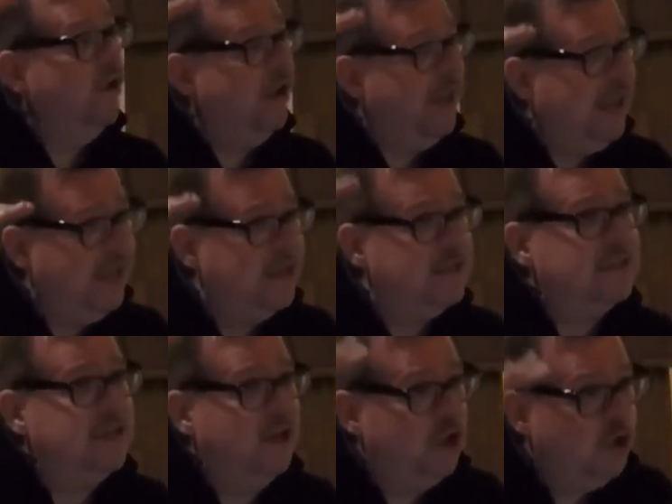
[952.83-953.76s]

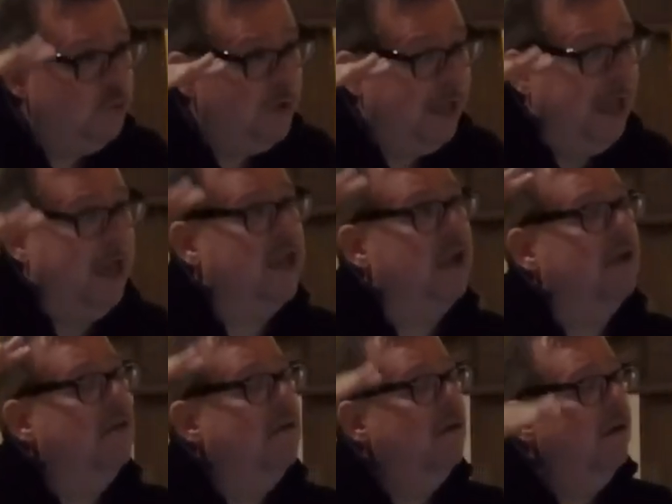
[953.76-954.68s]
his unique
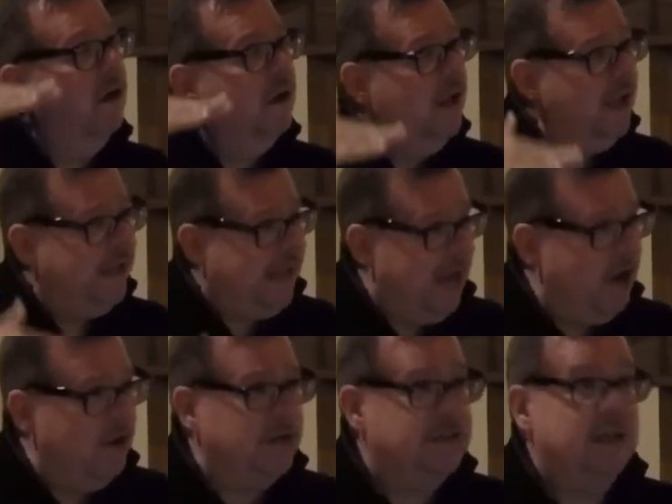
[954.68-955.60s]

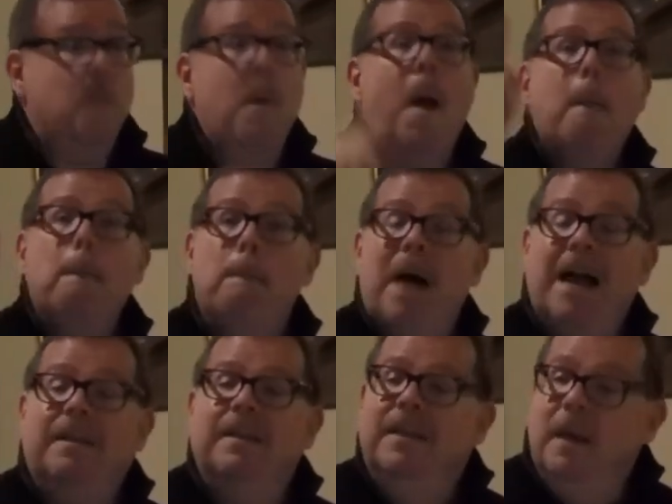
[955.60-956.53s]
charism.
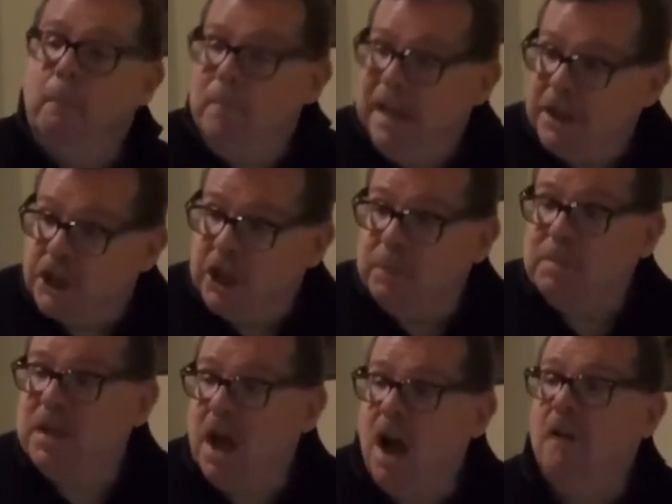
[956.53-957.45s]
But the
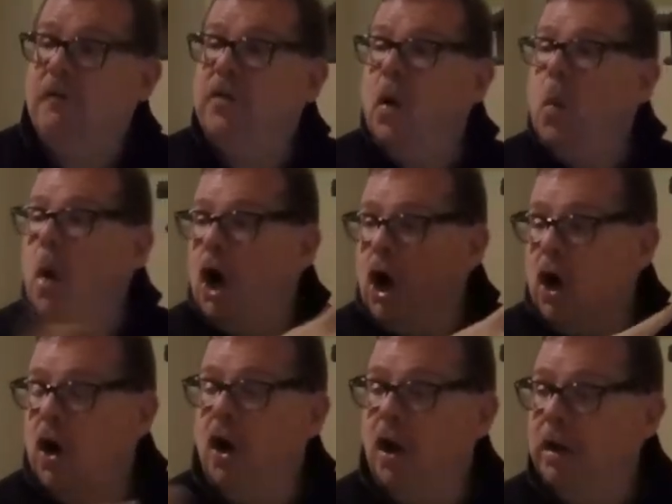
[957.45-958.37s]
bishops of the
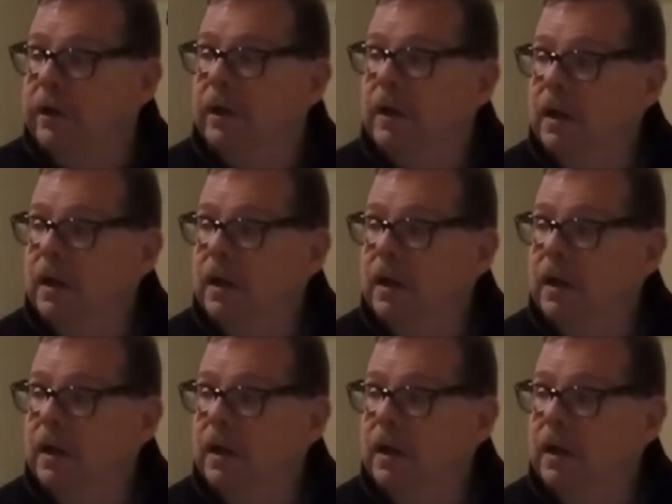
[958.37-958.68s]
world,